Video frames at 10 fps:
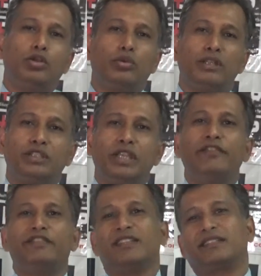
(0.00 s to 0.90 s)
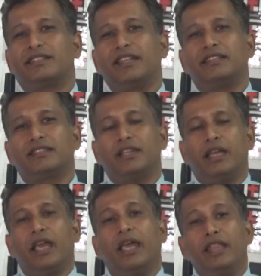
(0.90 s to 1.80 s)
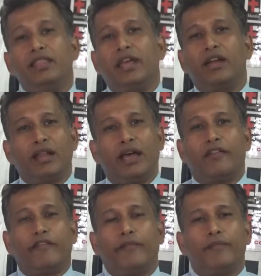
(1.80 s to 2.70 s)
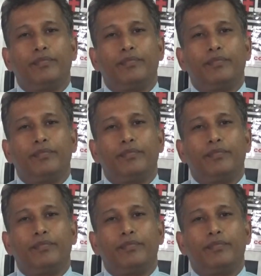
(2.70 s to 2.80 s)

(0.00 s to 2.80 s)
to achieve success in their life,